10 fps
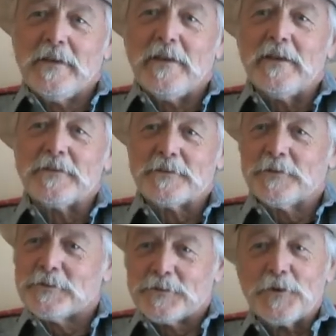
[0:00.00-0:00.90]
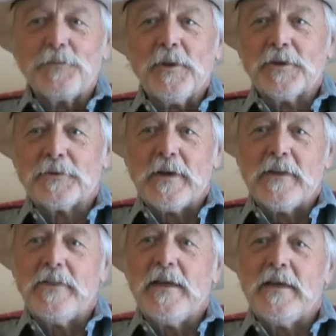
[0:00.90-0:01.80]
And so the story built
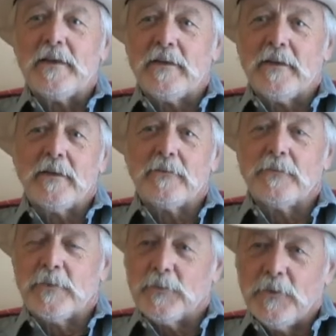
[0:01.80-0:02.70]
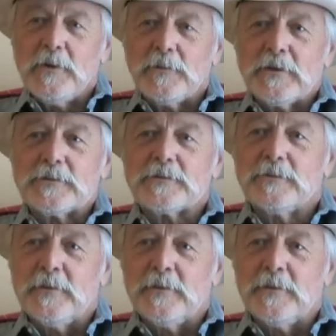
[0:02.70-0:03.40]
around that, and what it really was,